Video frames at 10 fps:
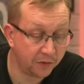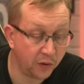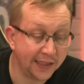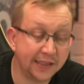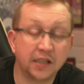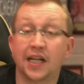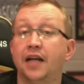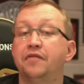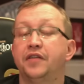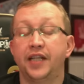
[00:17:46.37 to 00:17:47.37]
Quinton's
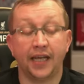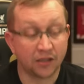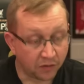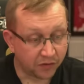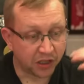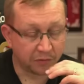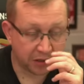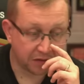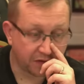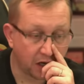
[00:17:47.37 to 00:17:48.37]
glad for Diaz, obviously,
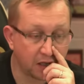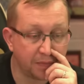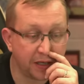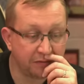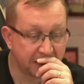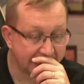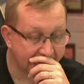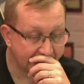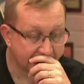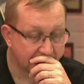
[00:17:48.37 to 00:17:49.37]
with his father being
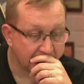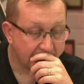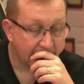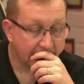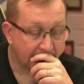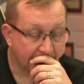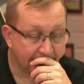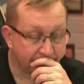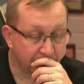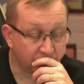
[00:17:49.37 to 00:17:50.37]
returned.
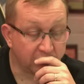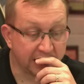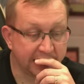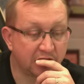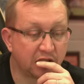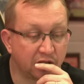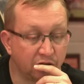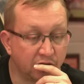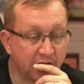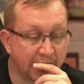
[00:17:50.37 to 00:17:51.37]
Or released, I
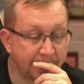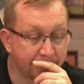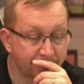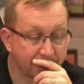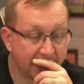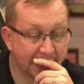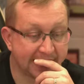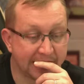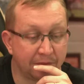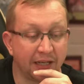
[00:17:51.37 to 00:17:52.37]
should say.
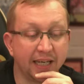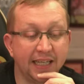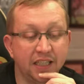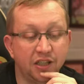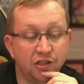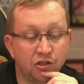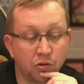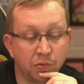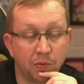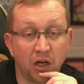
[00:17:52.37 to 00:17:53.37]
Team lack cohesion.
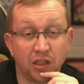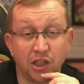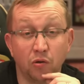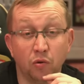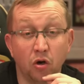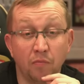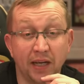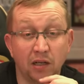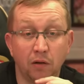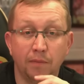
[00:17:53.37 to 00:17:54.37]
Subs bar Diogo
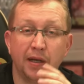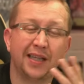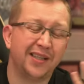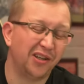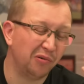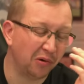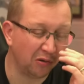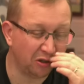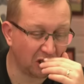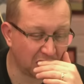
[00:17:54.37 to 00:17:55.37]
made no impact. That
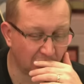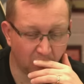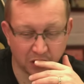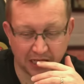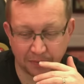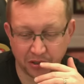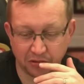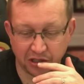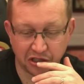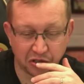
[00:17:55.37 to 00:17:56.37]
Diogo Jota goal was
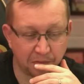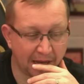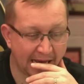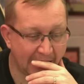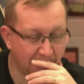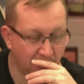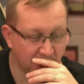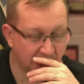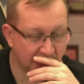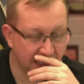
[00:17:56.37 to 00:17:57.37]
absolutely superb,
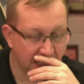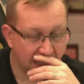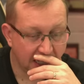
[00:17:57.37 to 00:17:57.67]
wasn't it?